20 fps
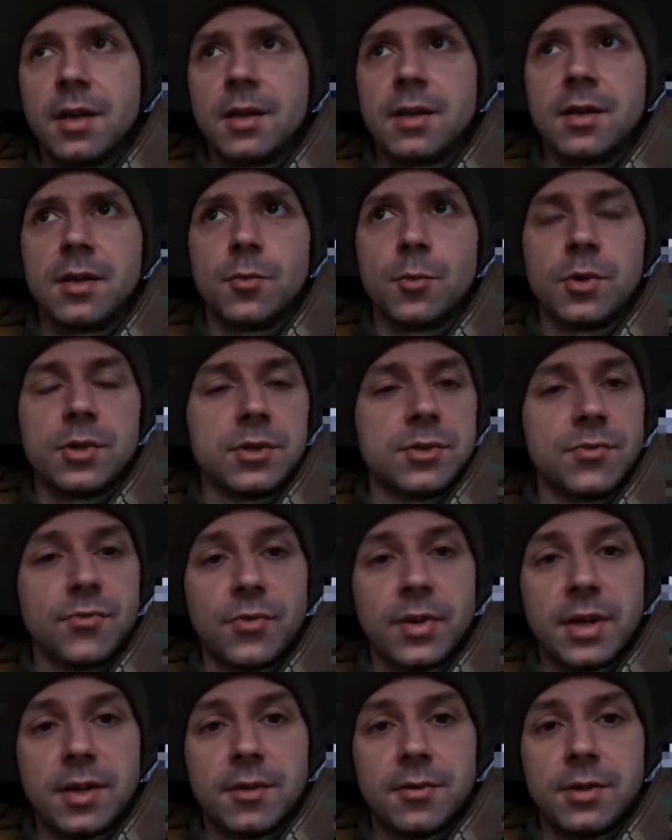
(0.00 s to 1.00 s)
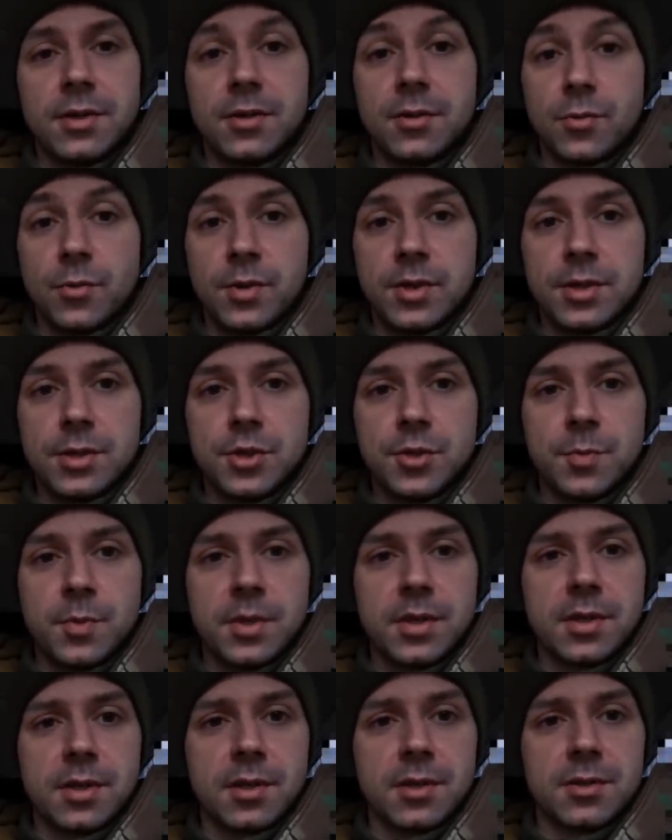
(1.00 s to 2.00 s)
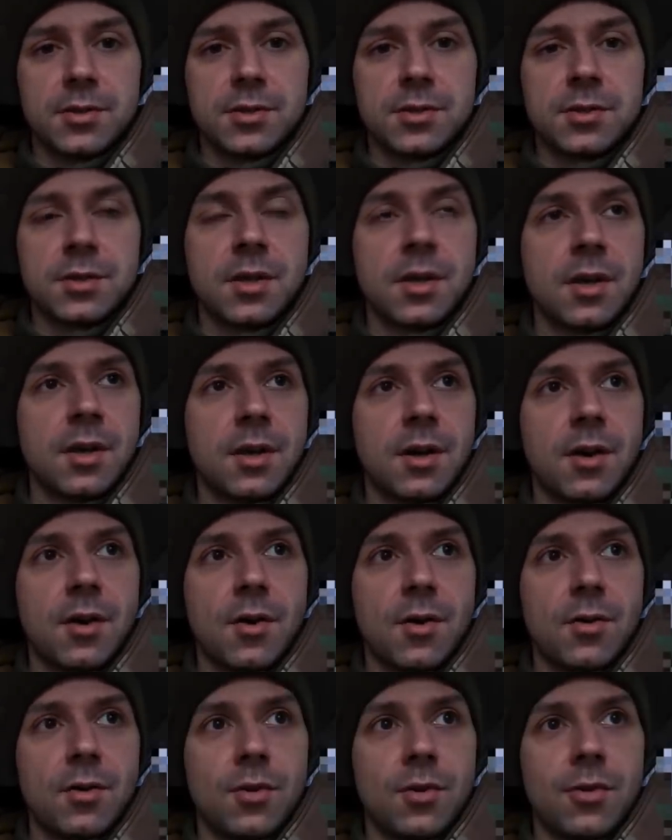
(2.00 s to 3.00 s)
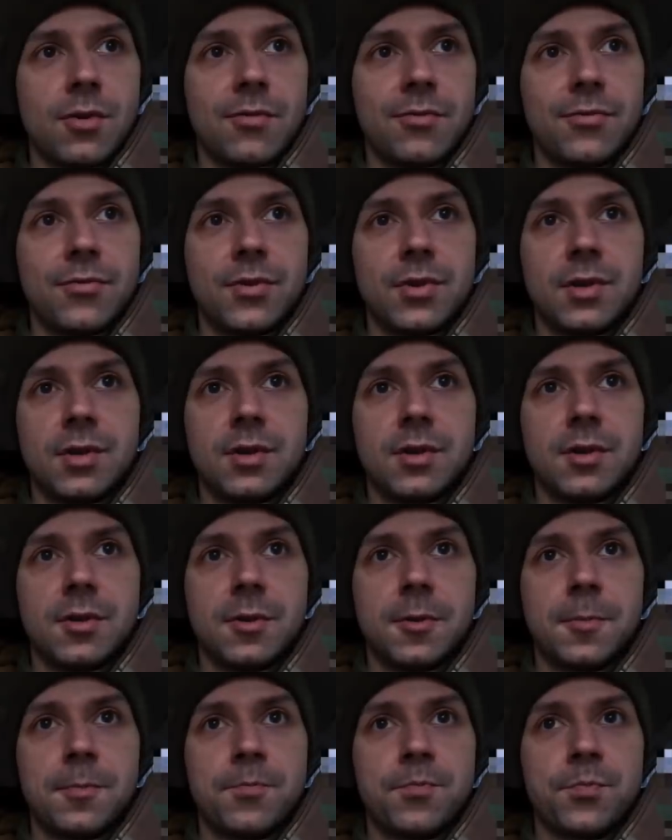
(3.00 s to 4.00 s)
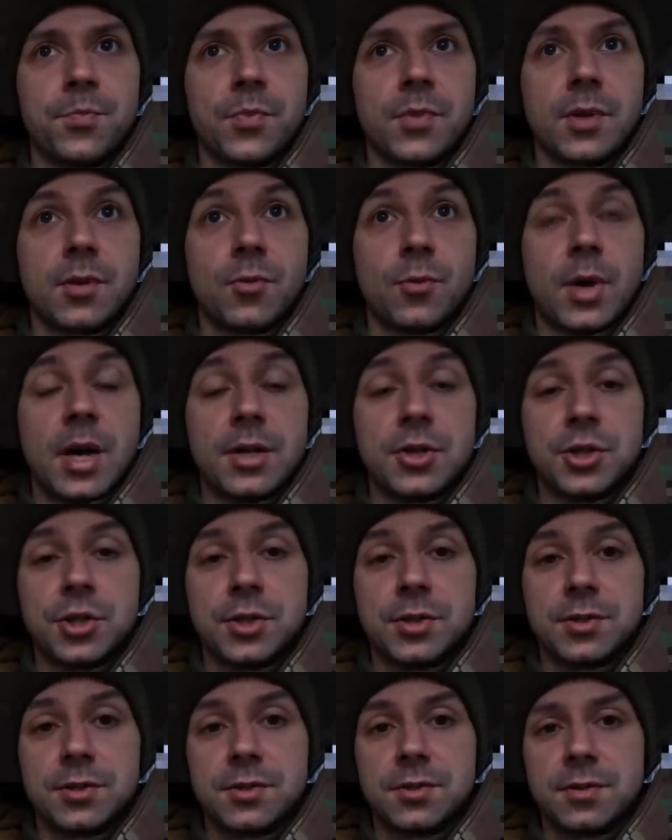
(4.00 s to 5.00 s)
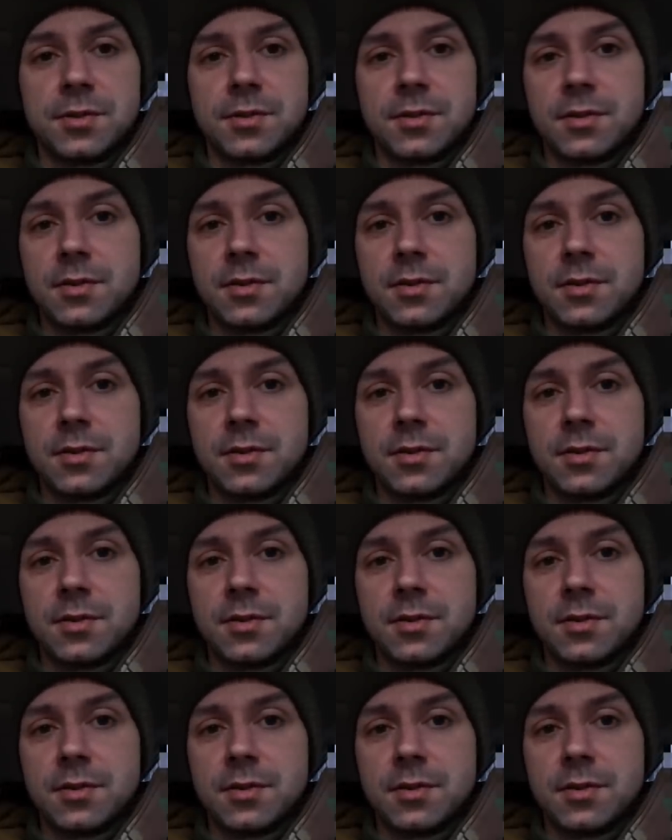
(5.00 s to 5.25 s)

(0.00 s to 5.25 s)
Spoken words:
He was very rich because all of Russian